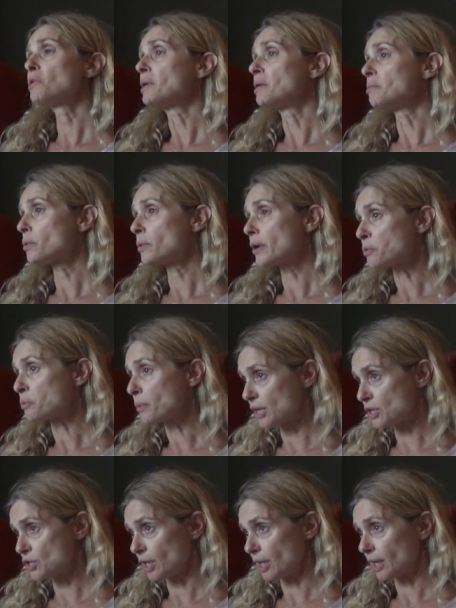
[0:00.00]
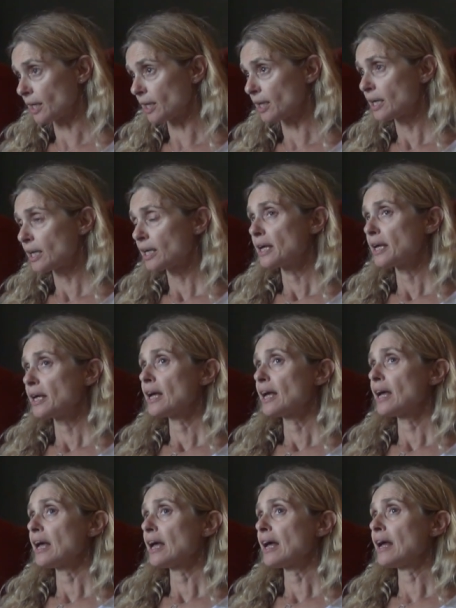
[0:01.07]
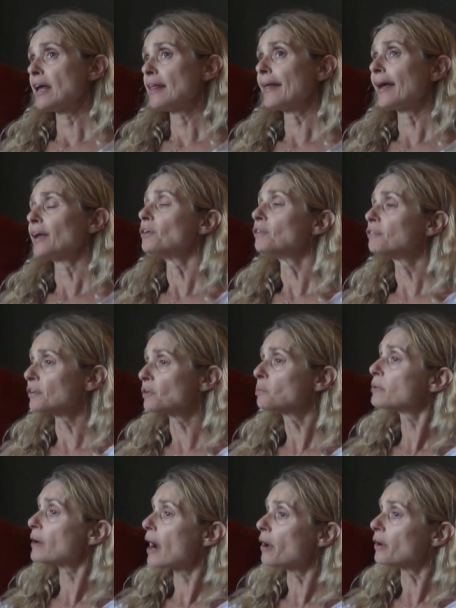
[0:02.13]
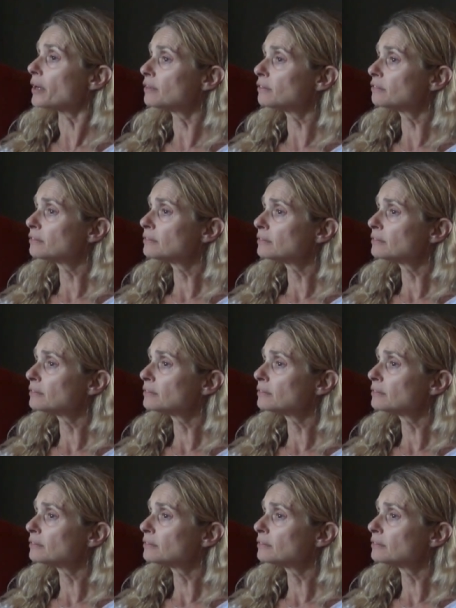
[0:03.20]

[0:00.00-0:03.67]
will be more enriching and that you feel proud of.